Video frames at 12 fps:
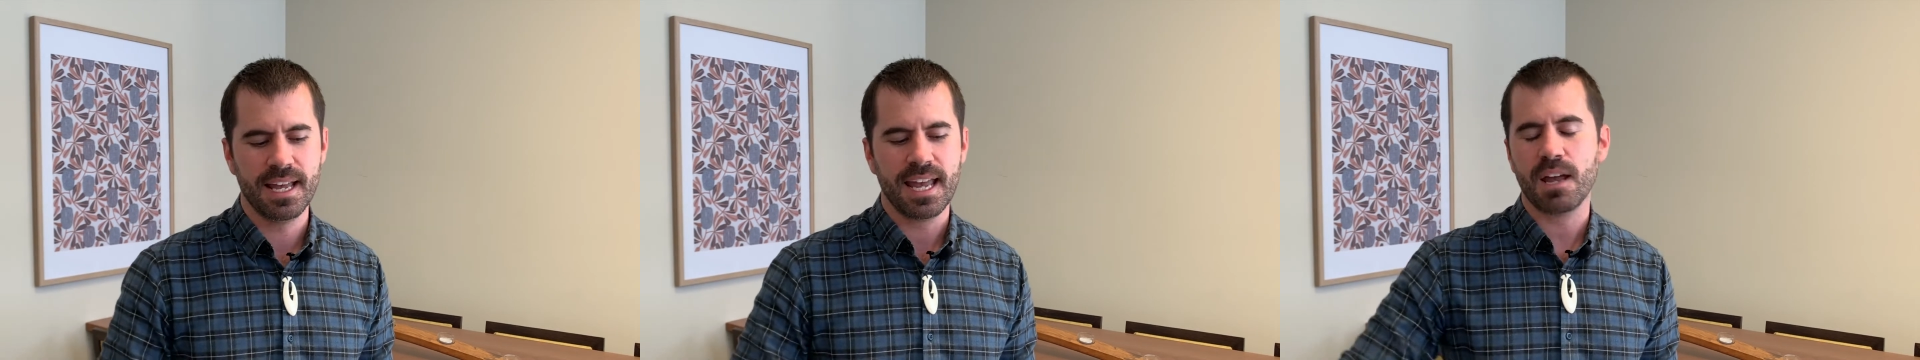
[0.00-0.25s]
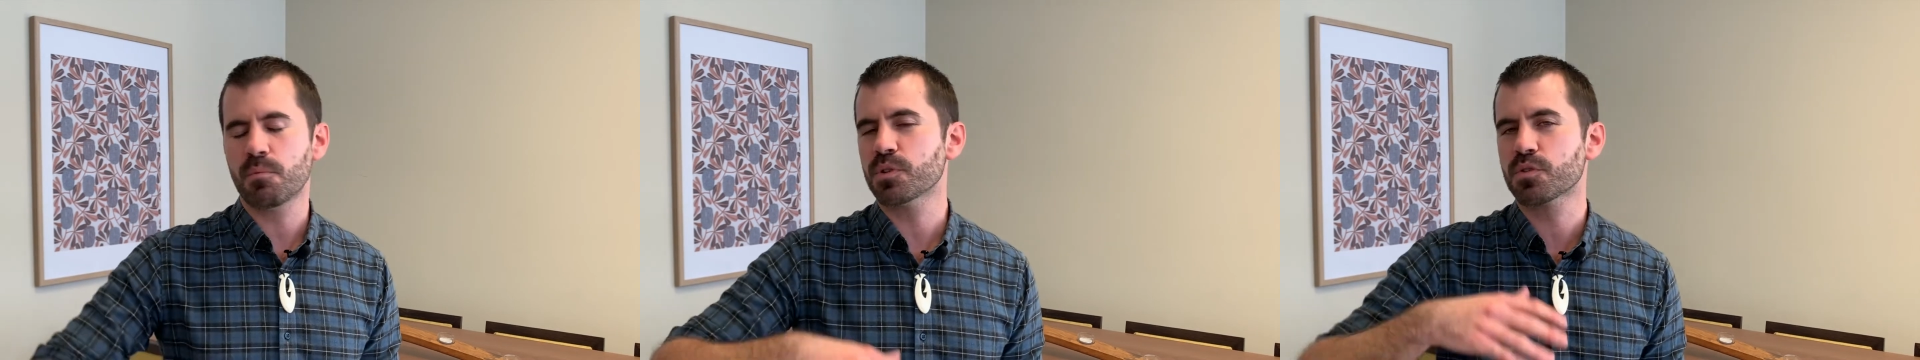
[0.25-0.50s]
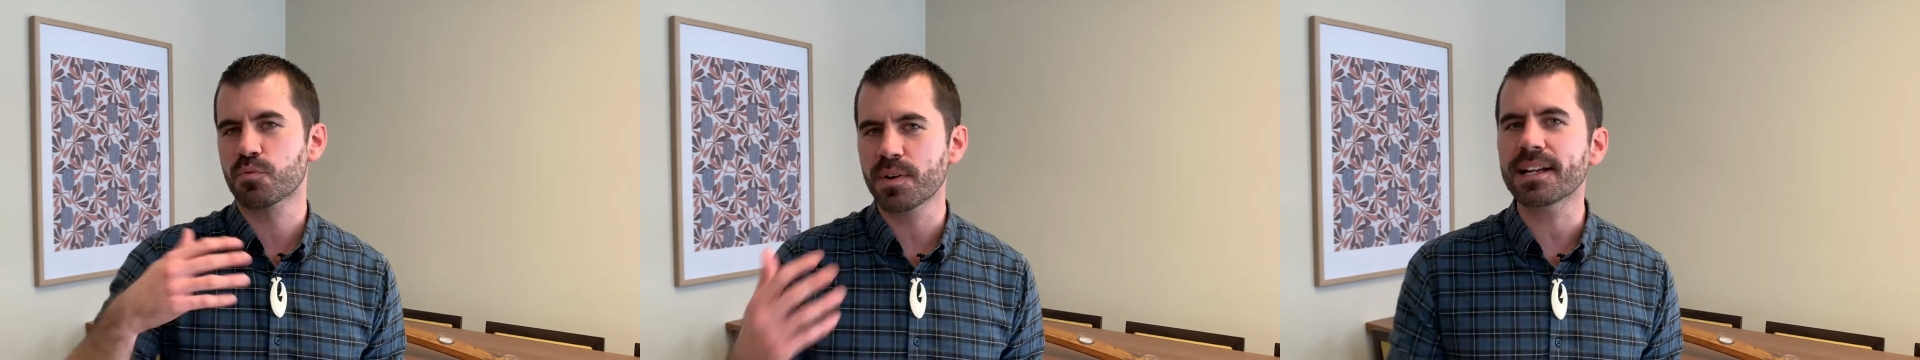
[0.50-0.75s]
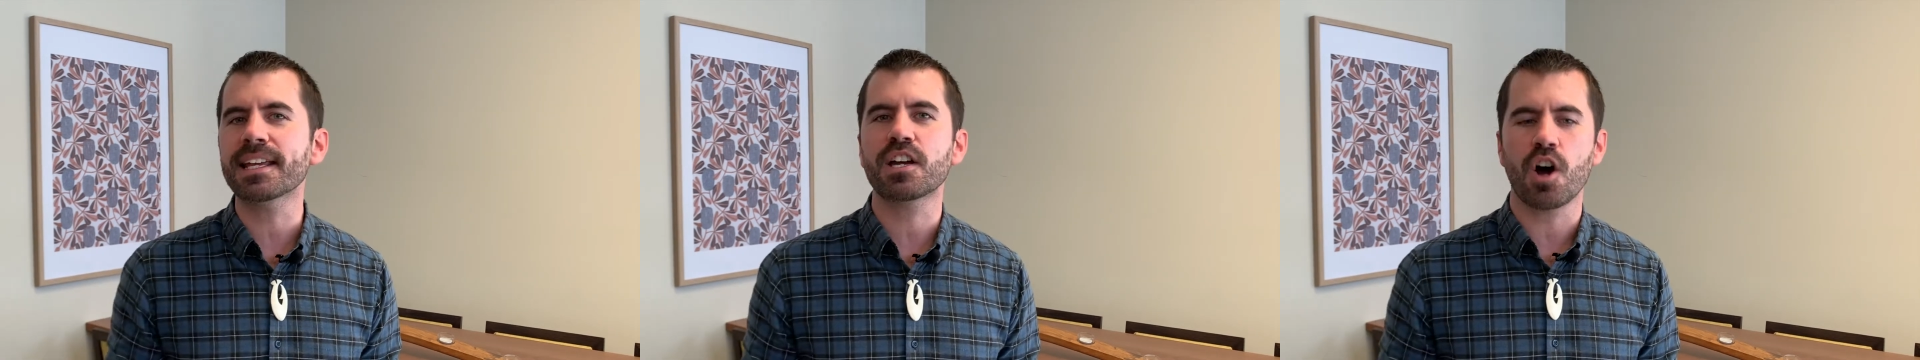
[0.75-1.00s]
It was
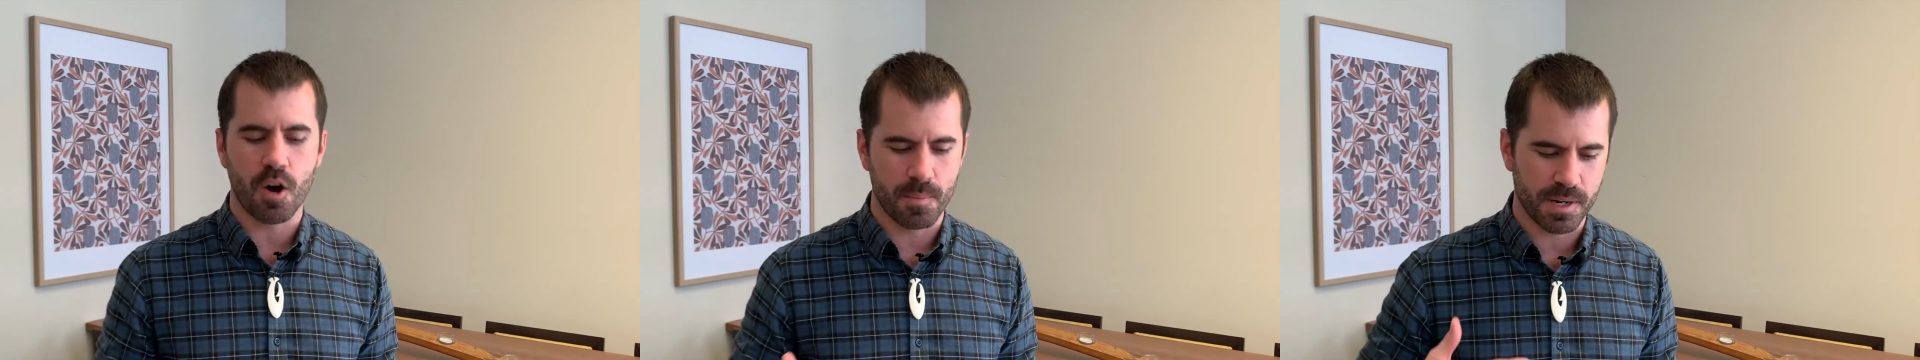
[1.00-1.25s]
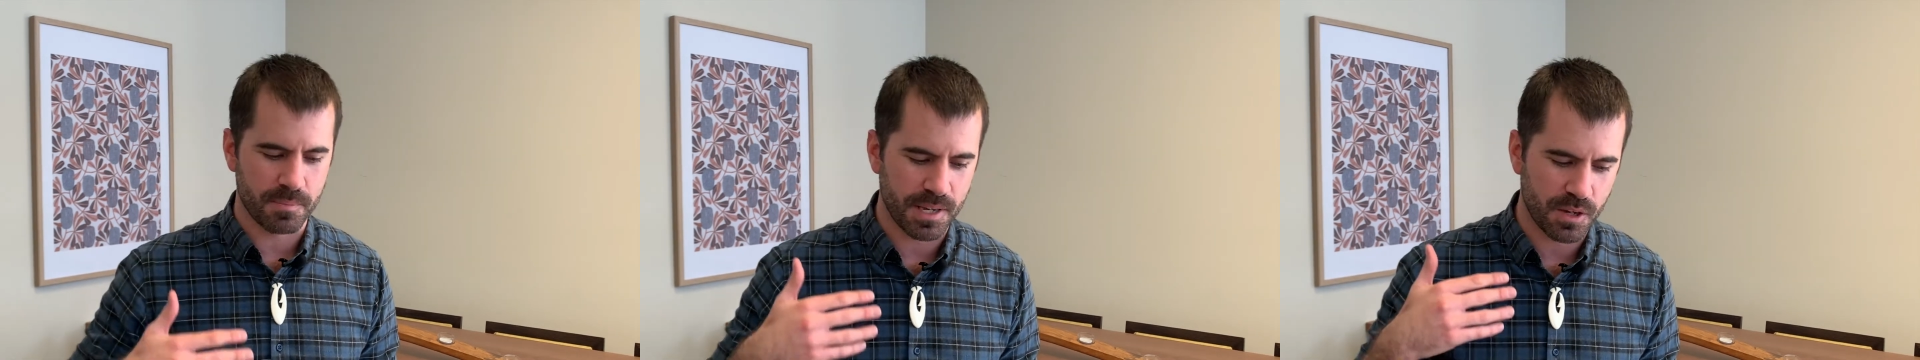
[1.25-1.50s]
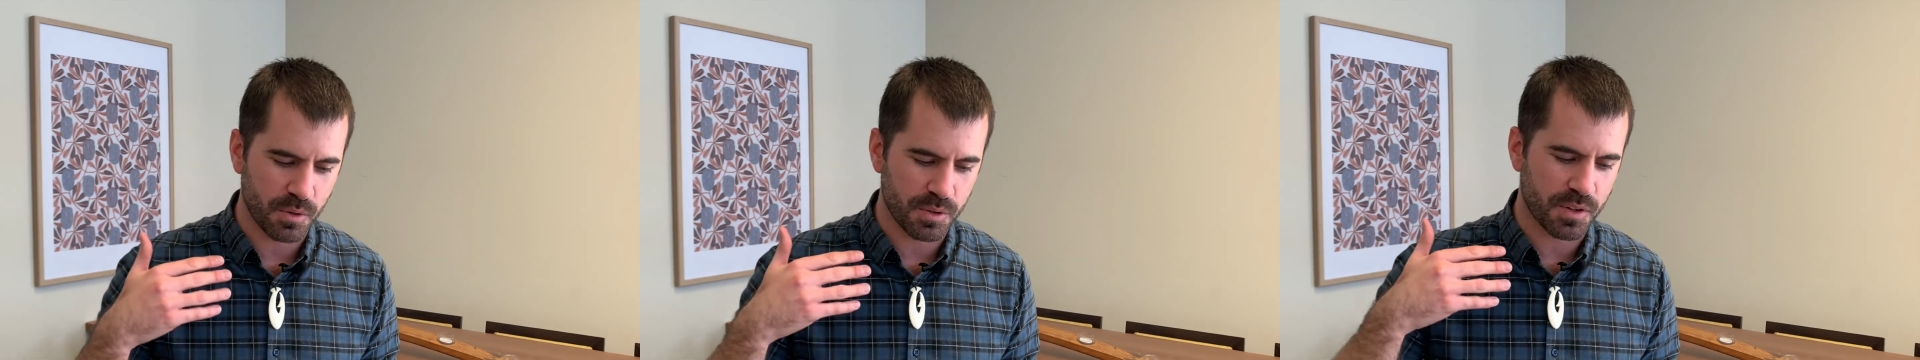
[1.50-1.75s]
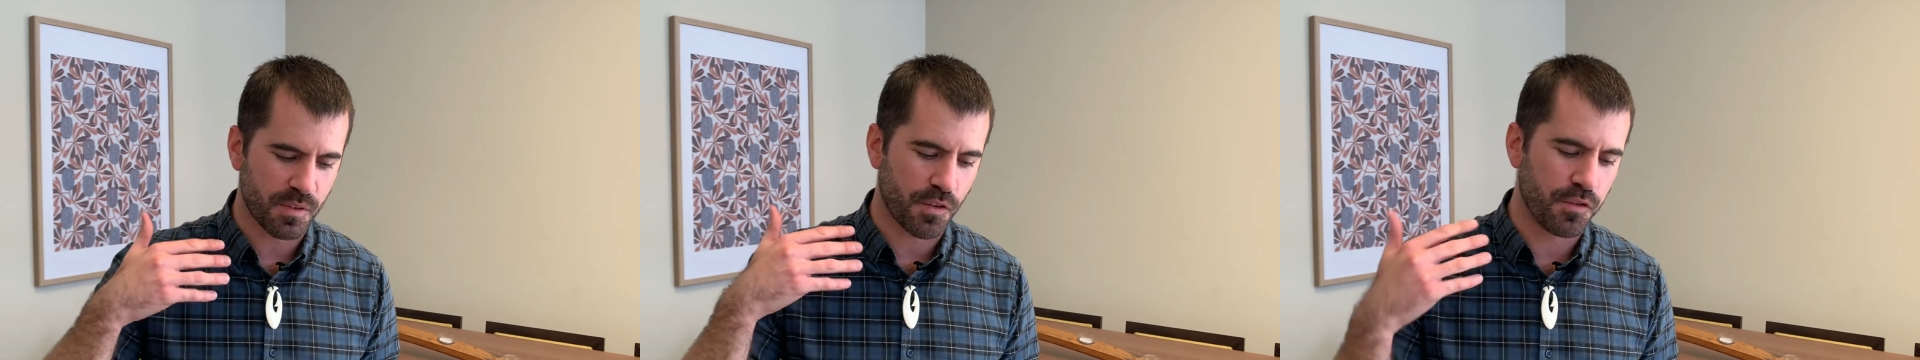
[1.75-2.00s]
really common because
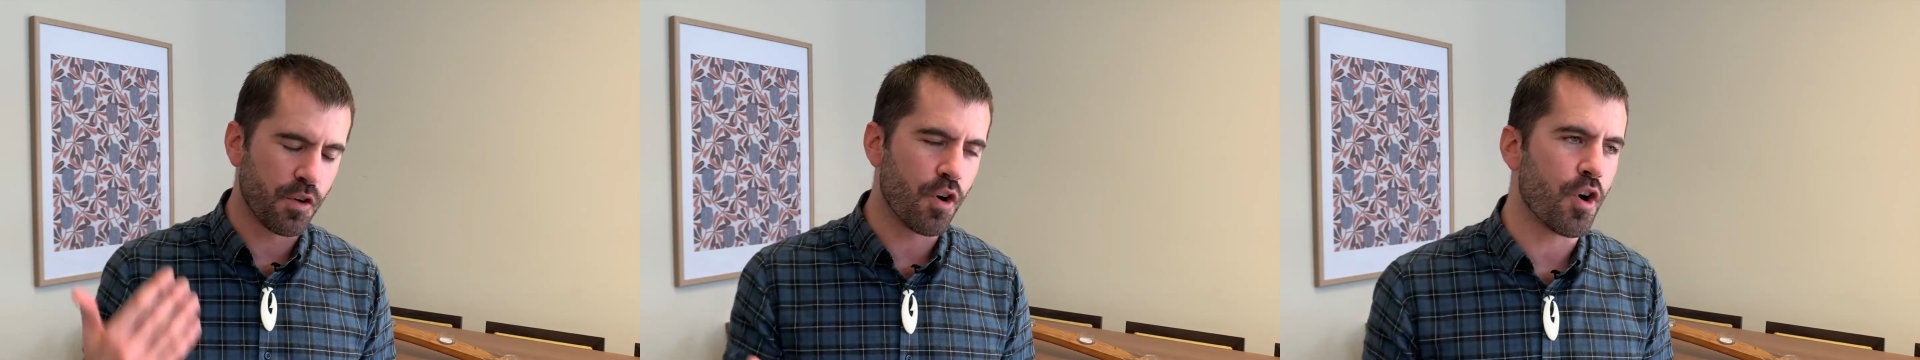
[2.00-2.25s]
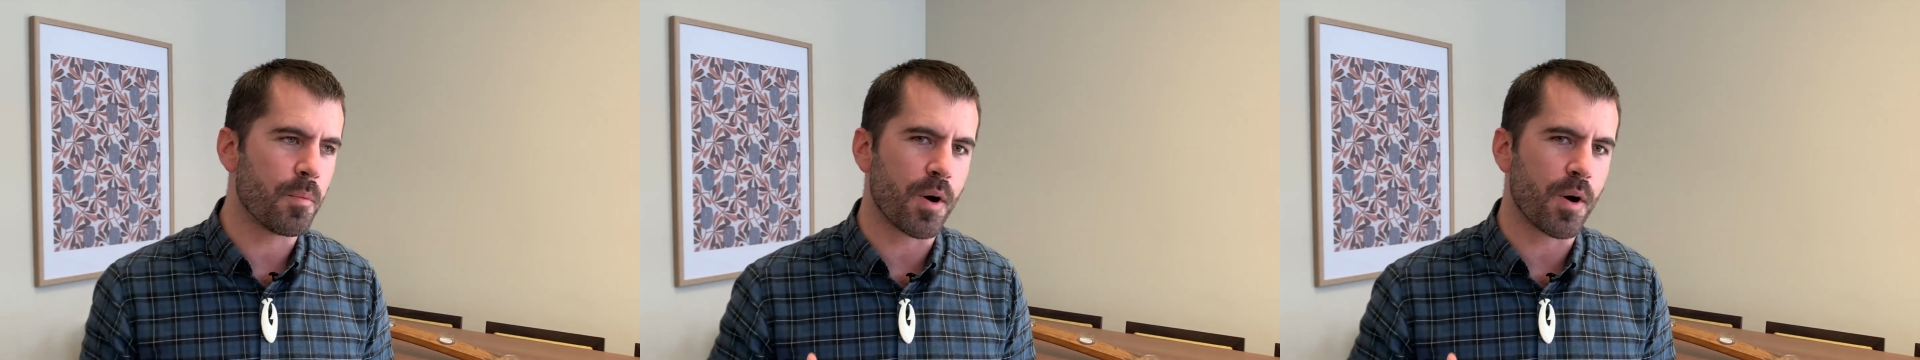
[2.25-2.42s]
of a form